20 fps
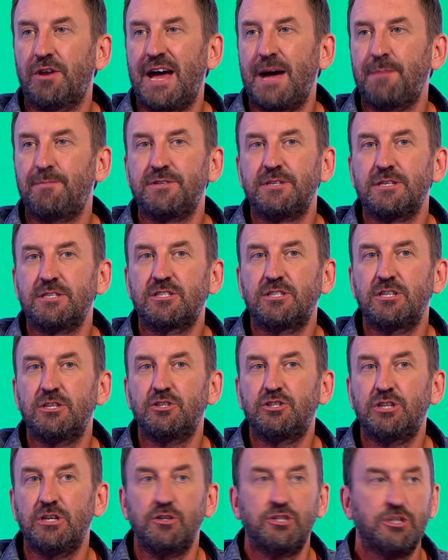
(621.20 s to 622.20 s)
had happened is
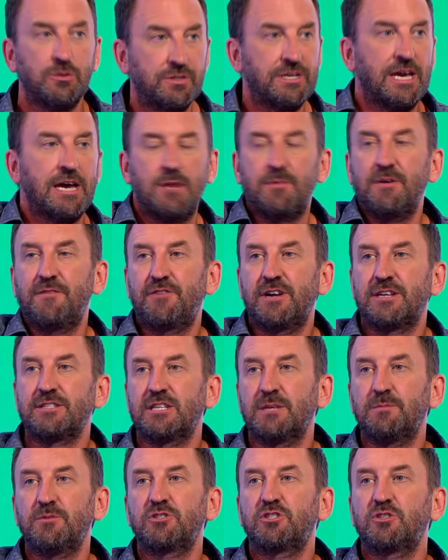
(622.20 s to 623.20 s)
she was getting a bit
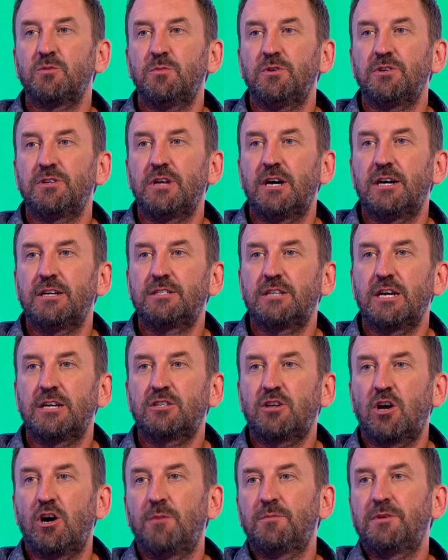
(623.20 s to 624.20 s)
frantic, but someone had
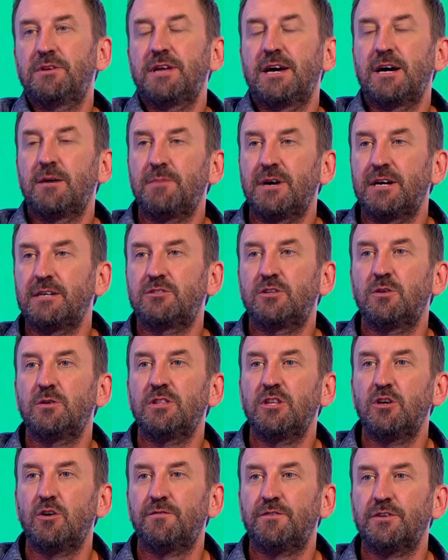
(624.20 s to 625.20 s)
calmed her down by doing
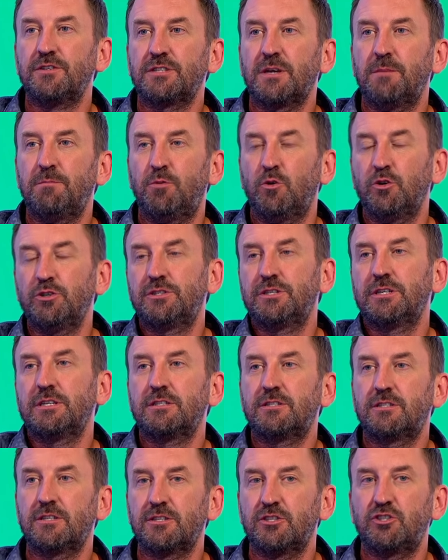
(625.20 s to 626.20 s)
the obvious and pointing
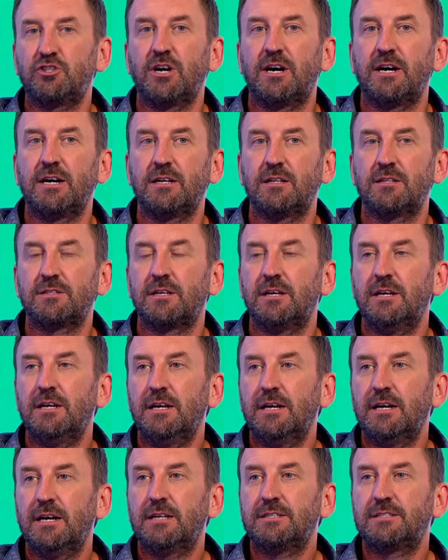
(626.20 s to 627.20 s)
to the child
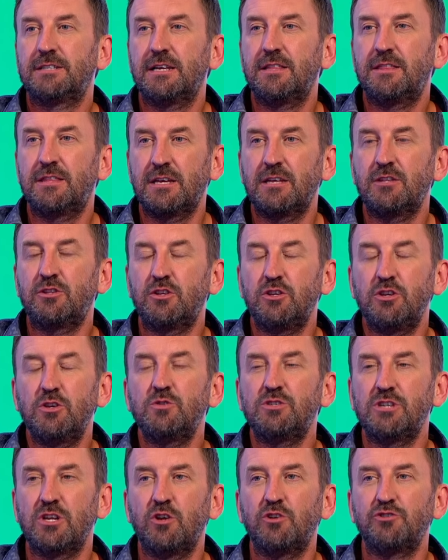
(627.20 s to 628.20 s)
and saying, think,
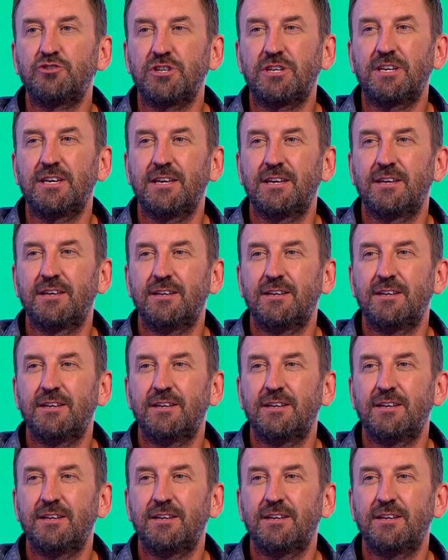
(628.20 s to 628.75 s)
use your logic here.